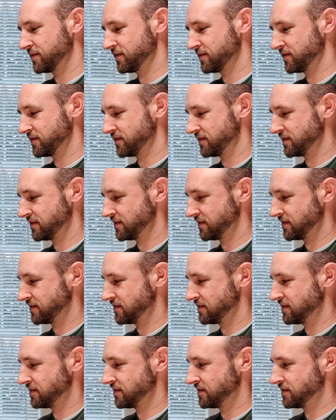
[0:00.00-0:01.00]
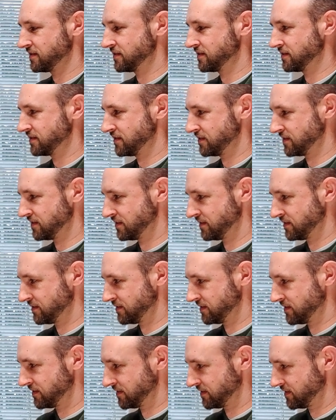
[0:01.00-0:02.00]

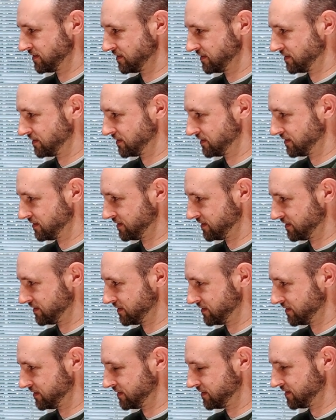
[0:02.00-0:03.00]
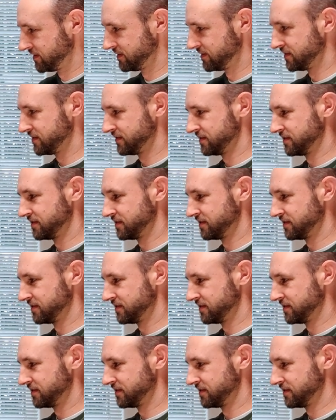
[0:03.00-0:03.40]
The person shown says nothing.